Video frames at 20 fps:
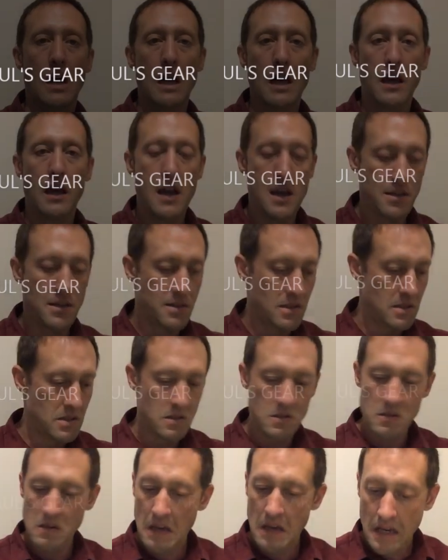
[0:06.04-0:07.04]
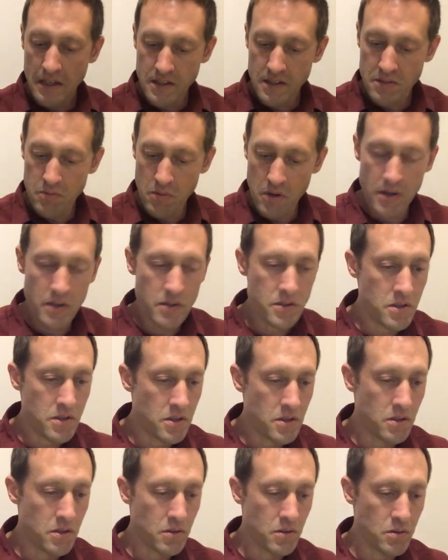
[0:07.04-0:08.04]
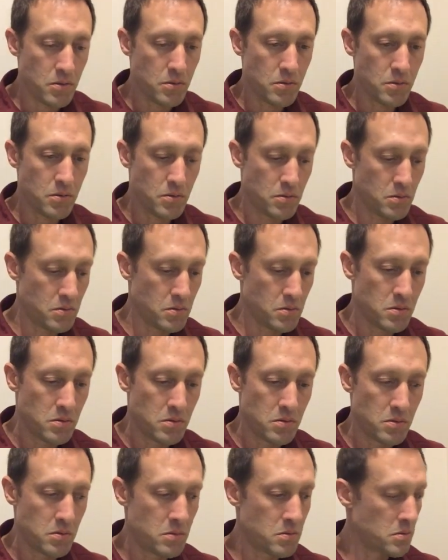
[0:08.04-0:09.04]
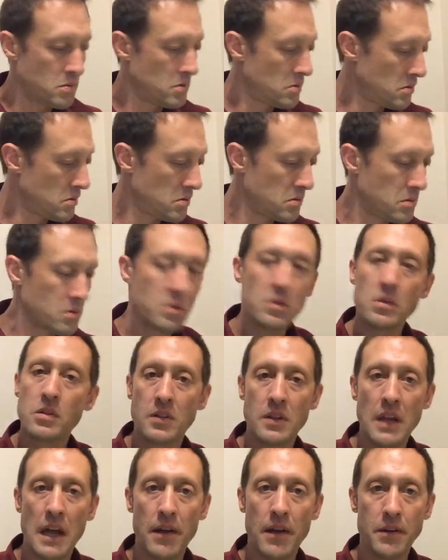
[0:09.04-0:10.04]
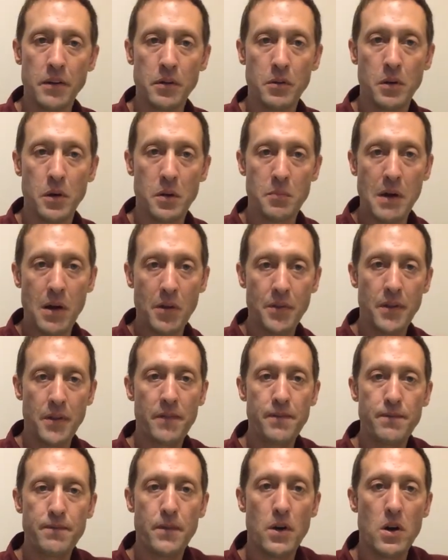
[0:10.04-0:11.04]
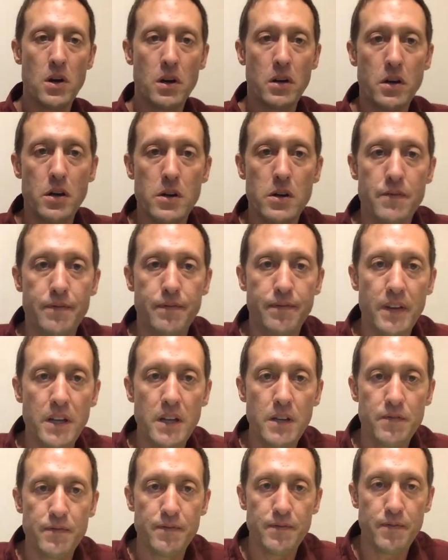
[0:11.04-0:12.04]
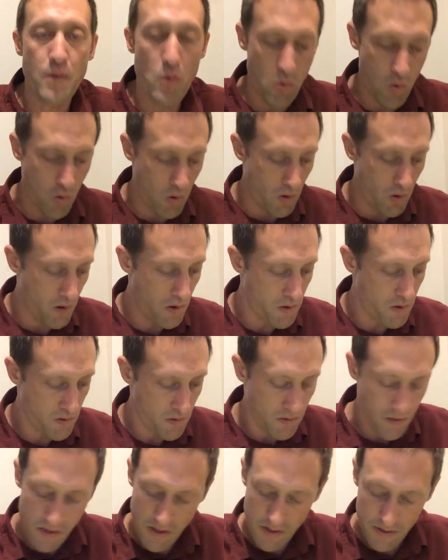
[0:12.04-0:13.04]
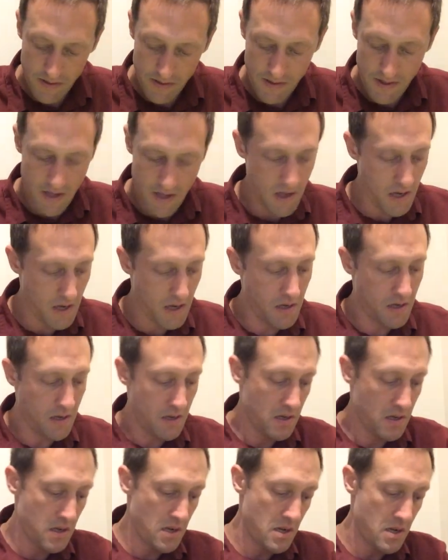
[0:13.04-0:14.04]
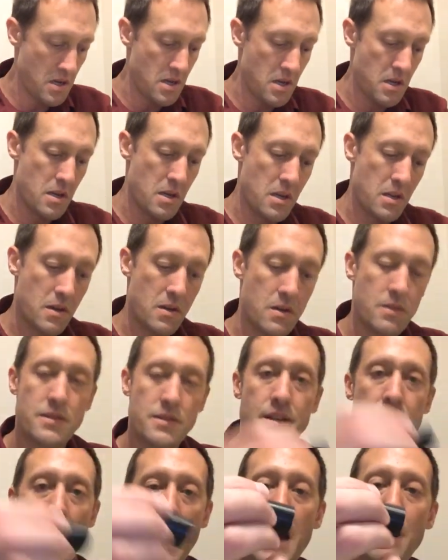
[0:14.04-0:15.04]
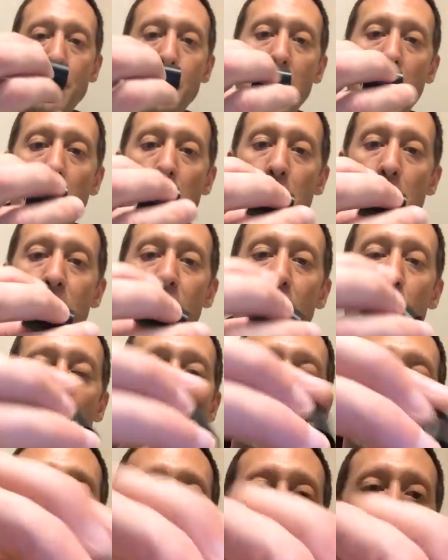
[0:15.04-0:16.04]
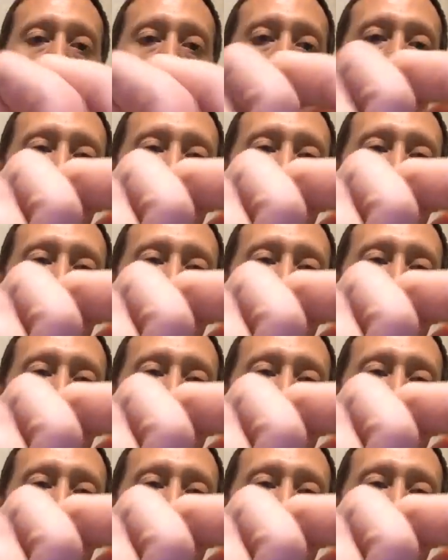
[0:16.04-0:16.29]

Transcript: Hi guys, I just wanted to tell you about the Fogger V4. This thing, there's the top cap for it.